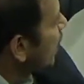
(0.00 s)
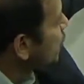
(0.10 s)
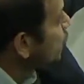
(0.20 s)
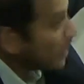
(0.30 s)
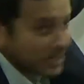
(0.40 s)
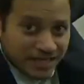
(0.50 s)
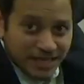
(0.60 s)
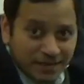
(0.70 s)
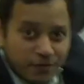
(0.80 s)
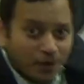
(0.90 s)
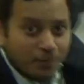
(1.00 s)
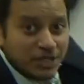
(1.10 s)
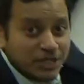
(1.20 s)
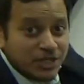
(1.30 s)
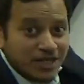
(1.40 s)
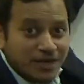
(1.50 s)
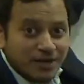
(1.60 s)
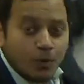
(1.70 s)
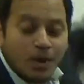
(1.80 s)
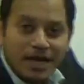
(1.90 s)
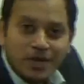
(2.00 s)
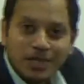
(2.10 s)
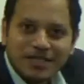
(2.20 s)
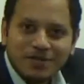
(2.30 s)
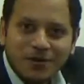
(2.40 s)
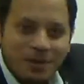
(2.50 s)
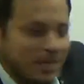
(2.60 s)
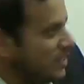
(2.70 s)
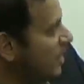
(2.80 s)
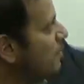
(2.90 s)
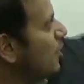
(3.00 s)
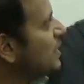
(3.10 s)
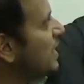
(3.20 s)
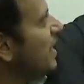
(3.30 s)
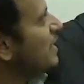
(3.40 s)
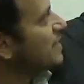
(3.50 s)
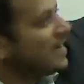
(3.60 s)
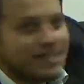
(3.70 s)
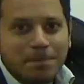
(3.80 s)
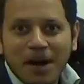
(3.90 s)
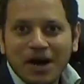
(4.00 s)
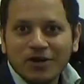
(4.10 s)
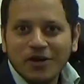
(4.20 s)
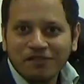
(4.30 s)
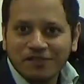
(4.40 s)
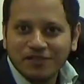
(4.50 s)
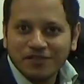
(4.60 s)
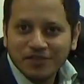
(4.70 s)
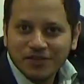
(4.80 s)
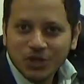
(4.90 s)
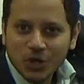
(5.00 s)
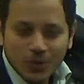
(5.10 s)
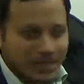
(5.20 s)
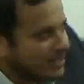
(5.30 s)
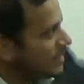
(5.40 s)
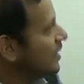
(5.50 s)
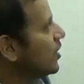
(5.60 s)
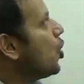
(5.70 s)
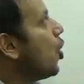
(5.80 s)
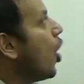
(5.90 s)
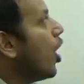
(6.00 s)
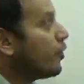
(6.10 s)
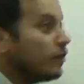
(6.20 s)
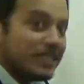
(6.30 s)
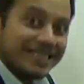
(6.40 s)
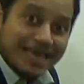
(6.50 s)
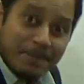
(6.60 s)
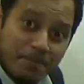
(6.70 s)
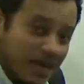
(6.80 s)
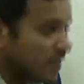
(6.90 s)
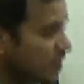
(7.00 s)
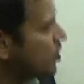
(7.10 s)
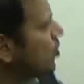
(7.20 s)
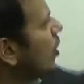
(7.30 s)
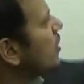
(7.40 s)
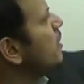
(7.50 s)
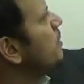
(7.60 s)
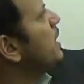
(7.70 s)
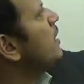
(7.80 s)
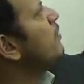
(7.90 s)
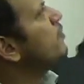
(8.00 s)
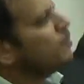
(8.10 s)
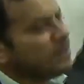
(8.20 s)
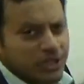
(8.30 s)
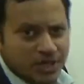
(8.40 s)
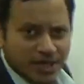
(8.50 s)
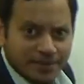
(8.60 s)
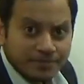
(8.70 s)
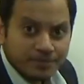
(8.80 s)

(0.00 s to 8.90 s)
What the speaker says: USA from Asia. Why USA from Asia? Because Alaska is a part of USA. Or which separates North America from Asia.